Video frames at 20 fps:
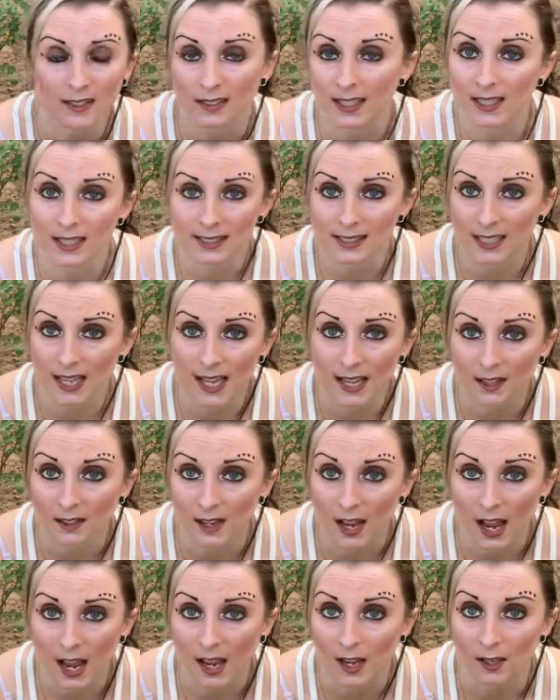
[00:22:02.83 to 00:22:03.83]
like I said,
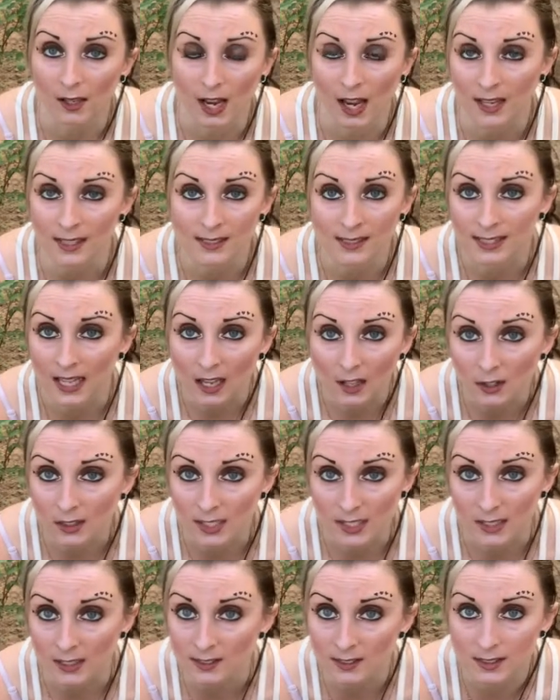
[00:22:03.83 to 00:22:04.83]
I sell
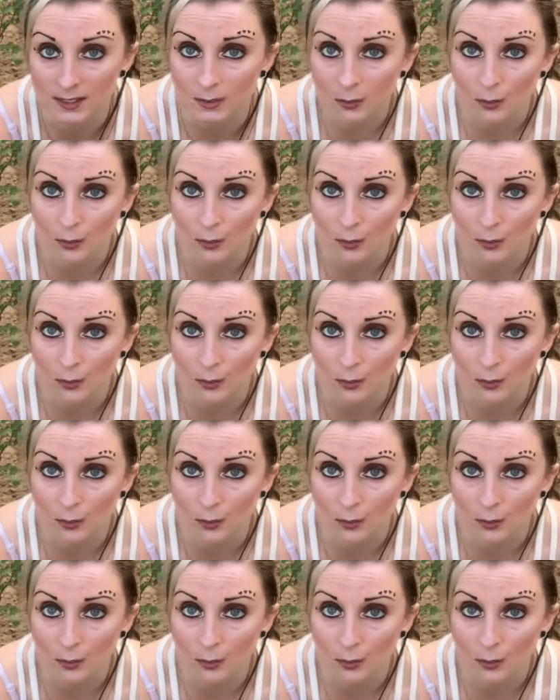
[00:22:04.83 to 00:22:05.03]
these.